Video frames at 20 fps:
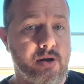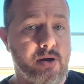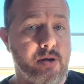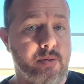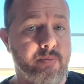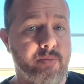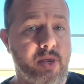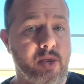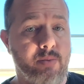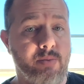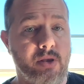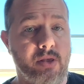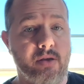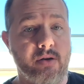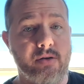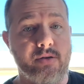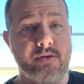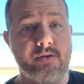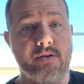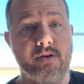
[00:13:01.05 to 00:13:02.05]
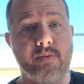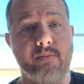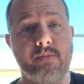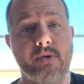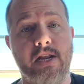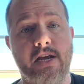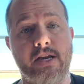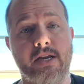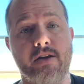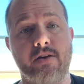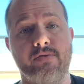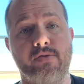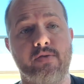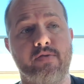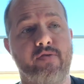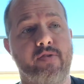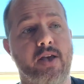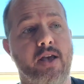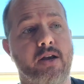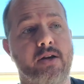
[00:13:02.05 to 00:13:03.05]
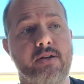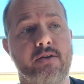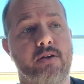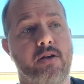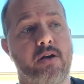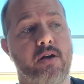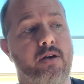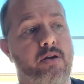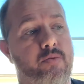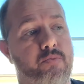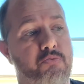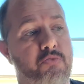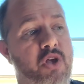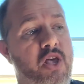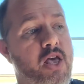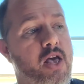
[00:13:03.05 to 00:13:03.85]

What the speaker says: maybe there's some negative effect. I